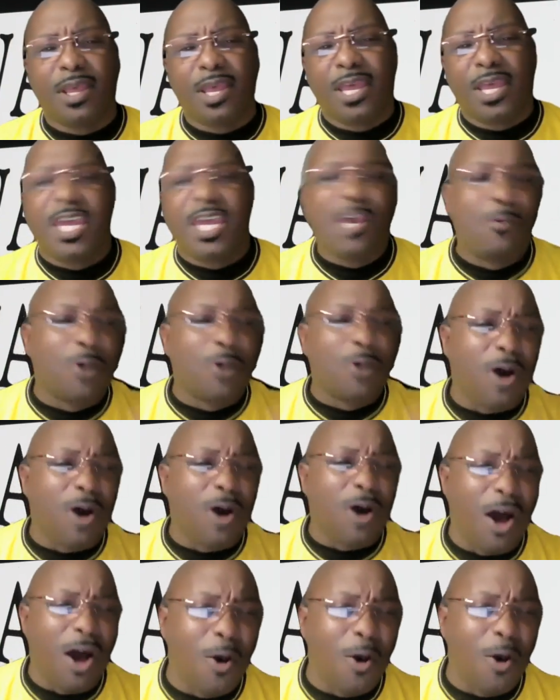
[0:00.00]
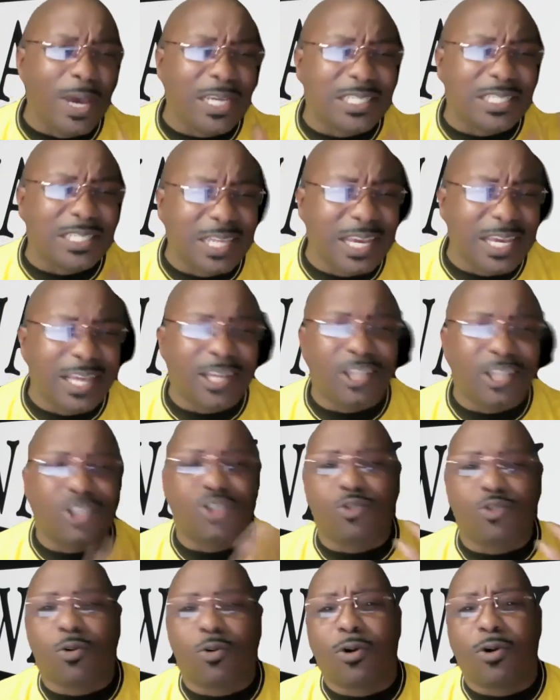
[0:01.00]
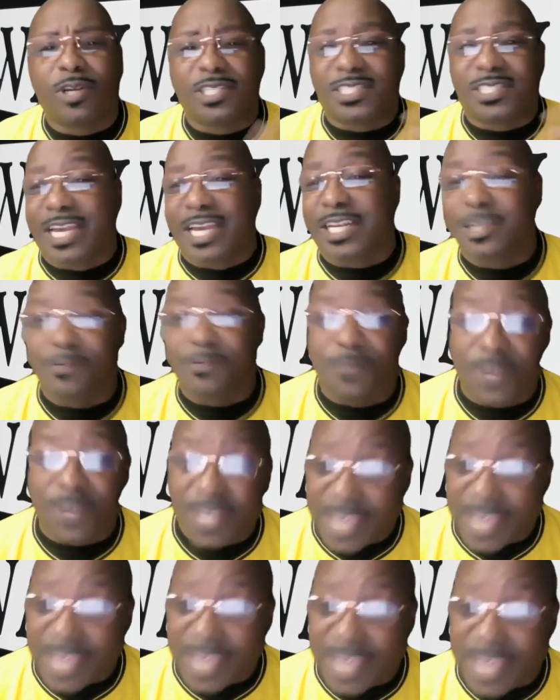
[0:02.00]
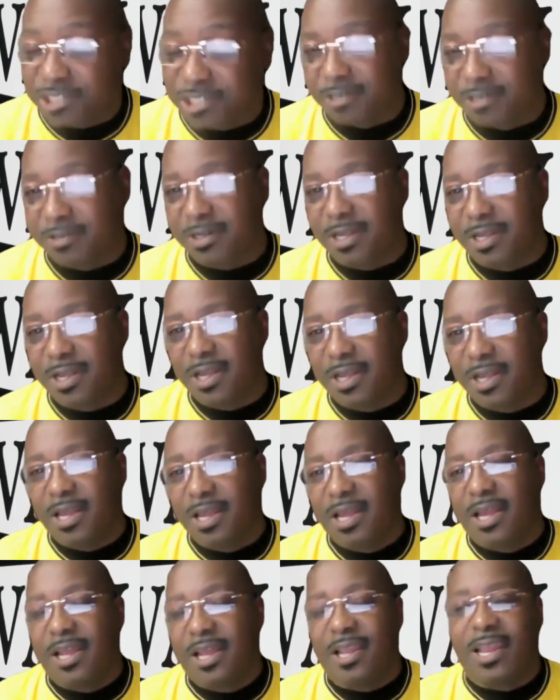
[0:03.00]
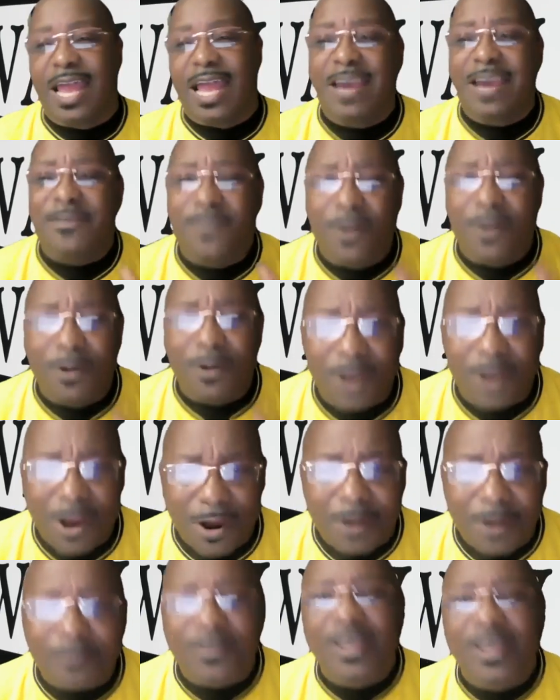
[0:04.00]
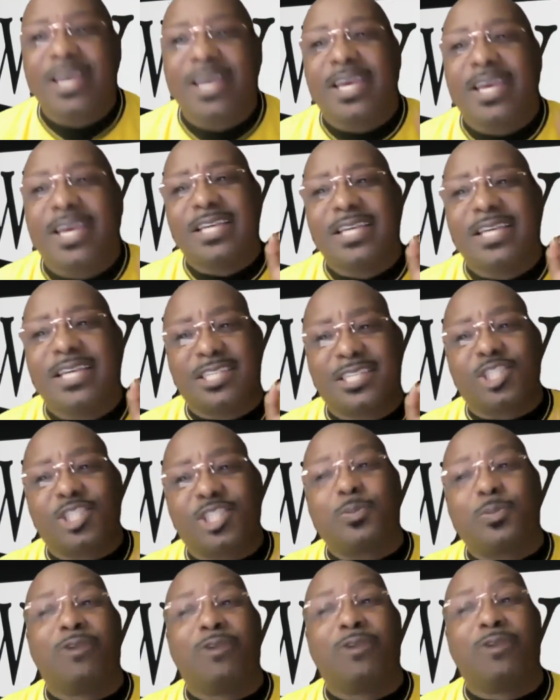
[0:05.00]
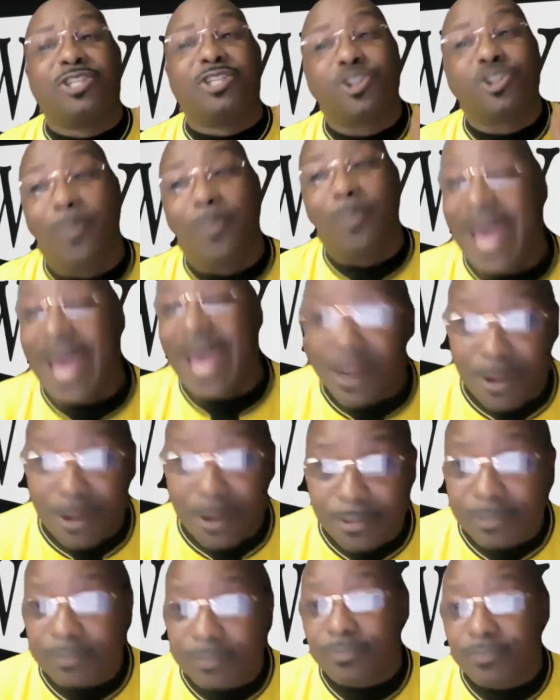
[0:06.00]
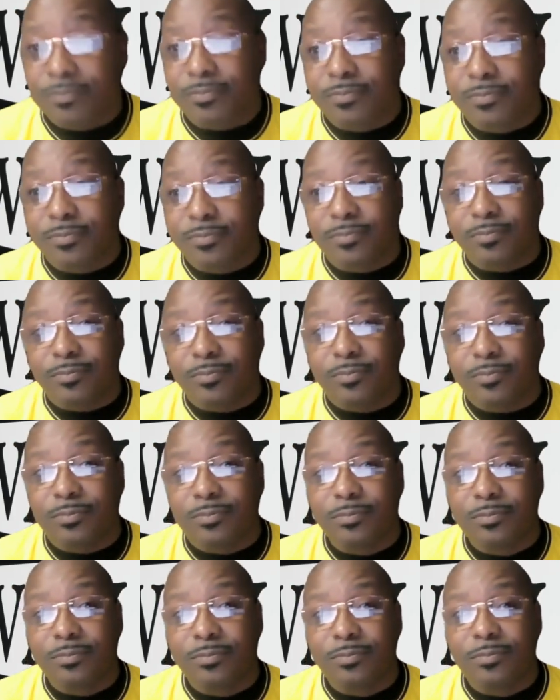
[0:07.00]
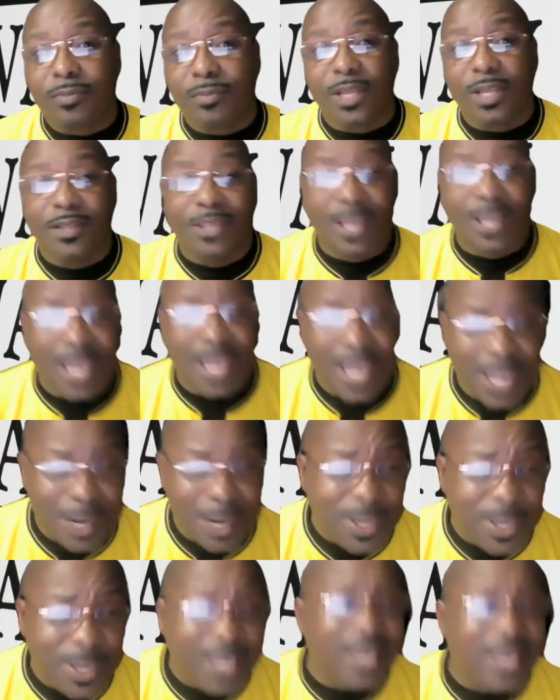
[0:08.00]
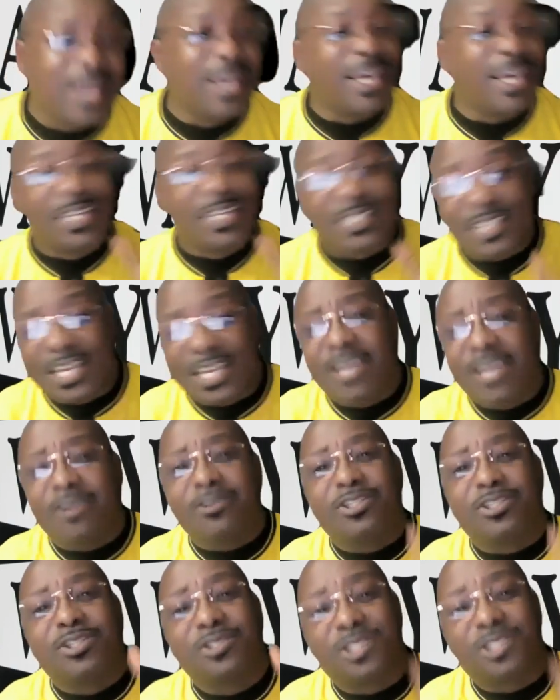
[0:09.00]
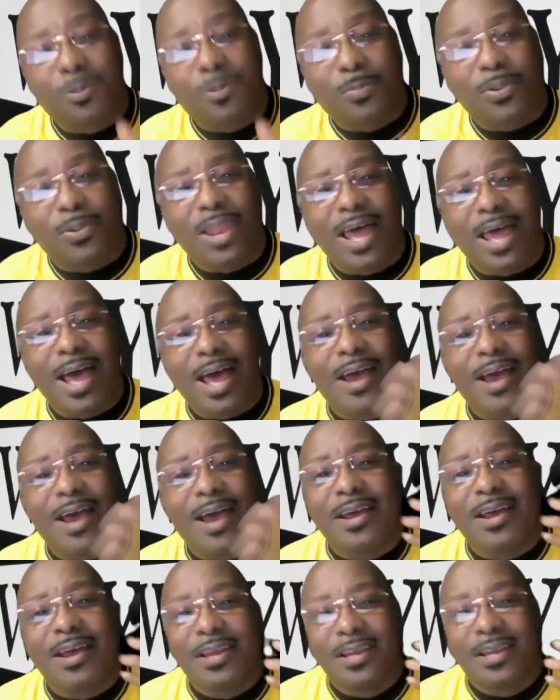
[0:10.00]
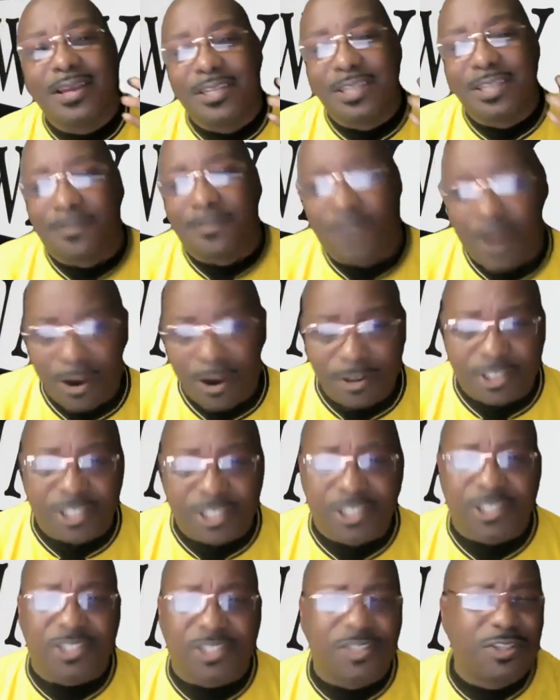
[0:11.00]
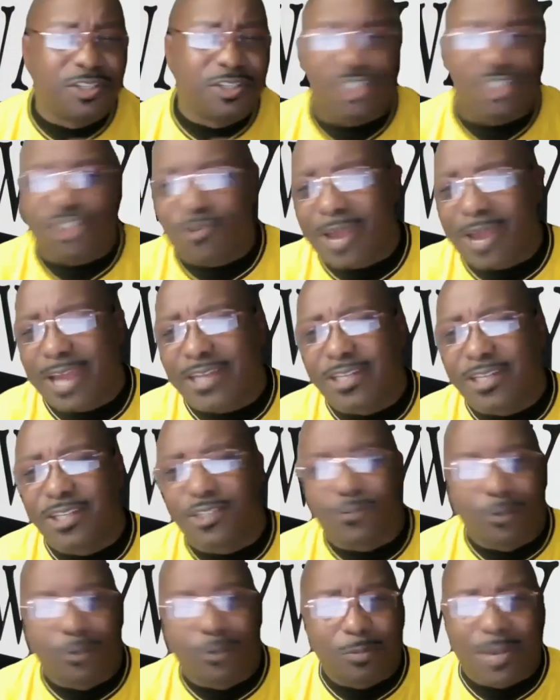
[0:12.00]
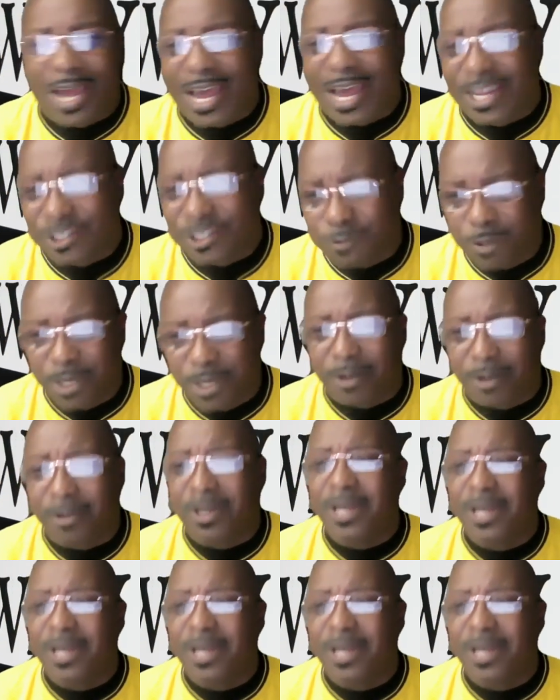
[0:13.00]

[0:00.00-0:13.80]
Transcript: He will always lead us towards sanctification. Life on earth is a spiritual battle. The enemy is eager to supply diversions to distract us from God's will.